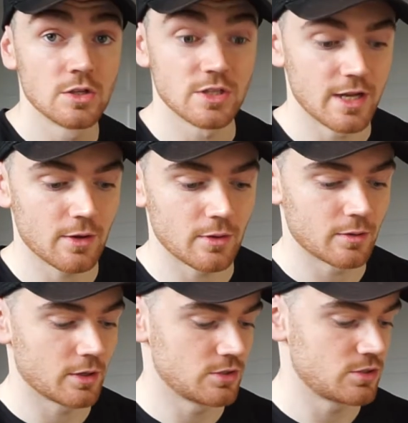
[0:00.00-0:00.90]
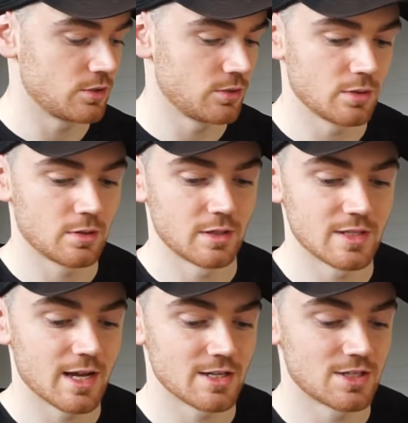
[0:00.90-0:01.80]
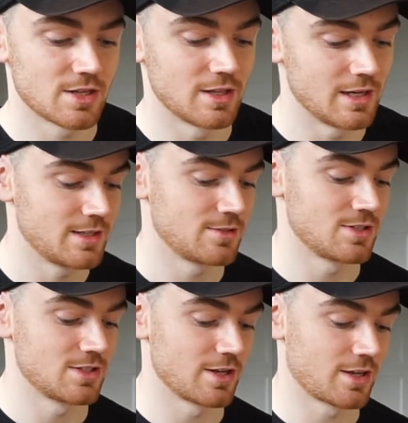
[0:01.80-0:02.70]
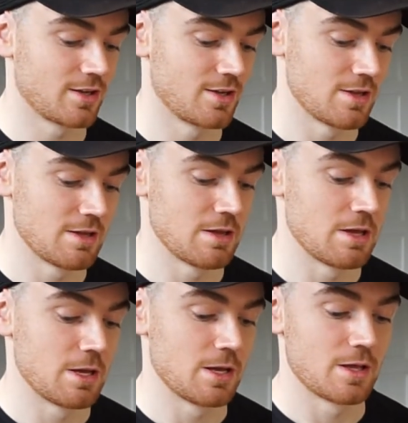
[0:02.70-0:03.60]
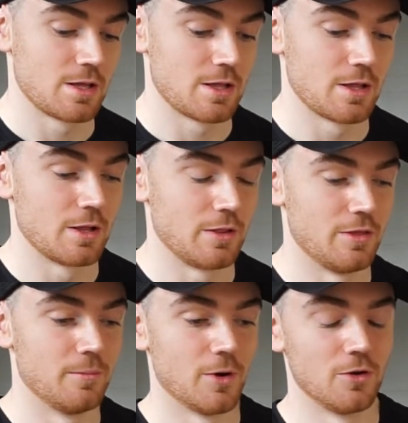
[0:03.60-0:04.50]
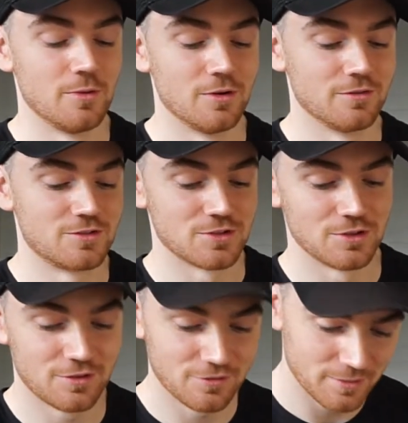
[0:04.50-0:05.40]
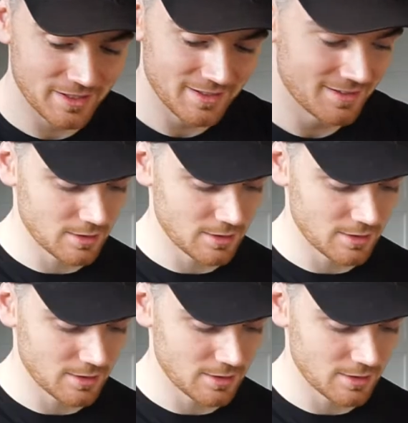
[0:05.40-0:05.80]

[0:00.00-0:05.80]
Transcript: So now I'm going to attach the lens, which is like the moment of truth for me.